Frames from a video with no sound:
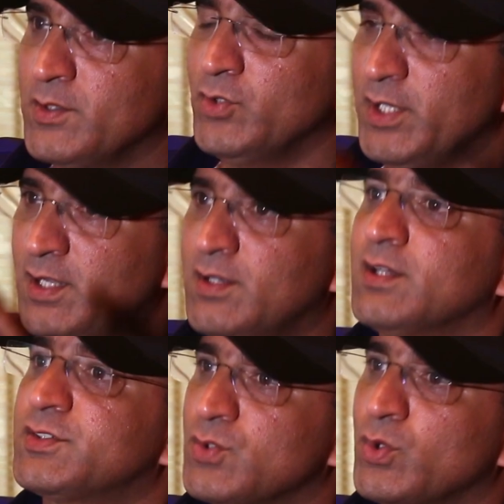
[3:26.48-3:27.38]
You need
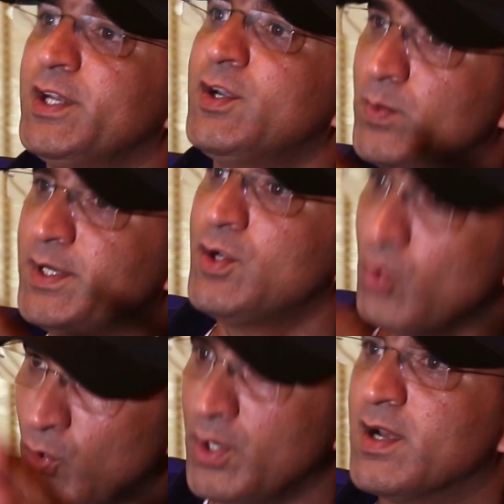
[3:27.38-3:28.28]
a story to be
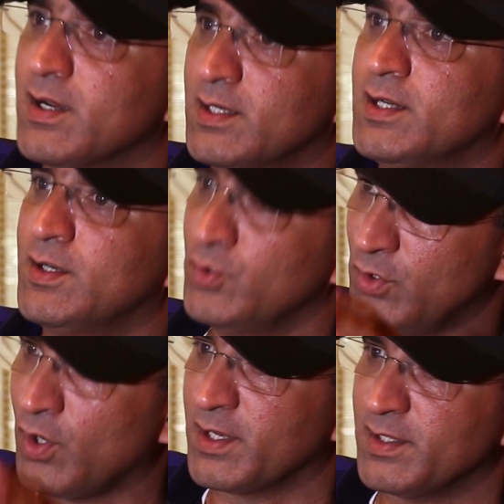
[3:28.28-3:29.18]
told to
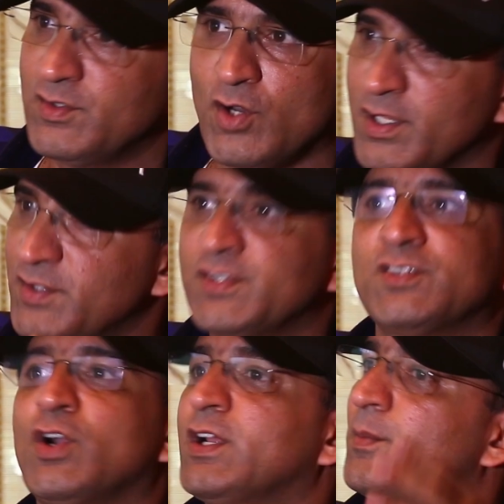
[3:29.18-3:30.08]
the audience. Audience is
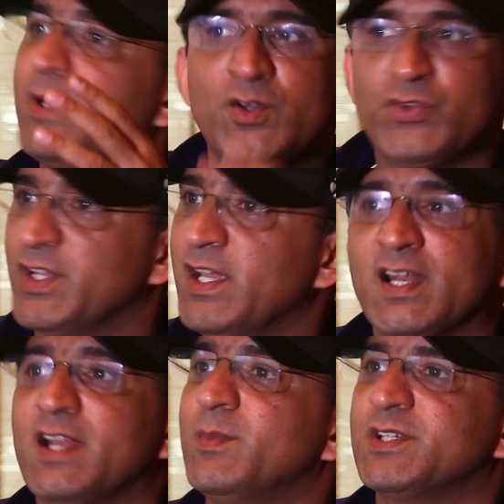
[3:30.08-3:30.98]
not coming to see
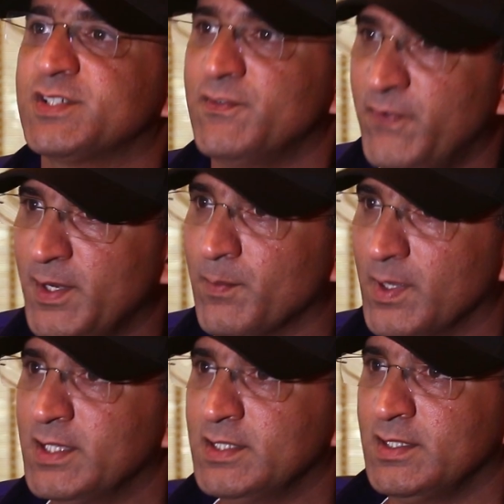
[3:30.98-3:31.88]
an animation film.
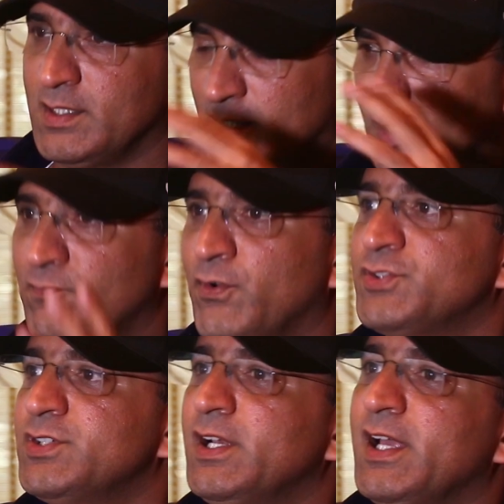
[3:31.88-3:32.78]

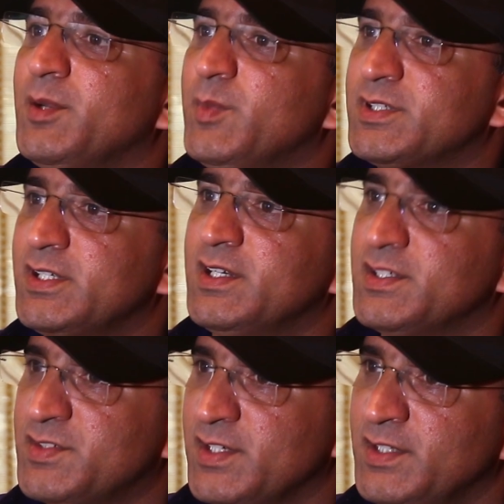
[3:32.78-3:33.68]
Unfortunately, animation
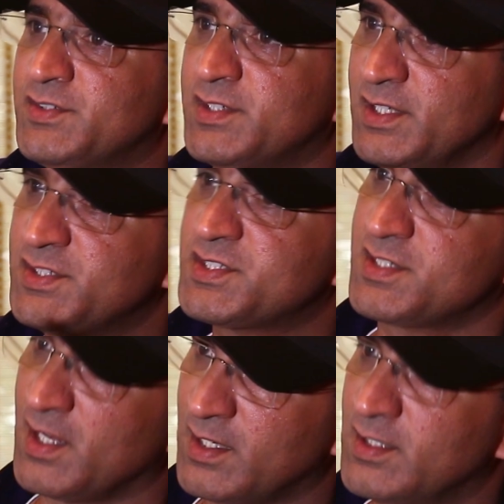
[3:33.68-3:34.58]
industry is still
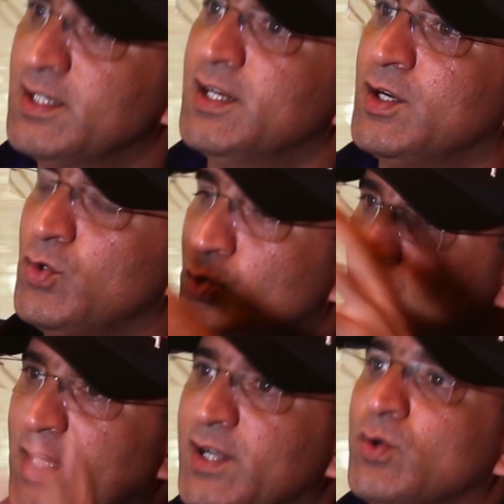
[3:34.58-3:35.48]
stuck to do that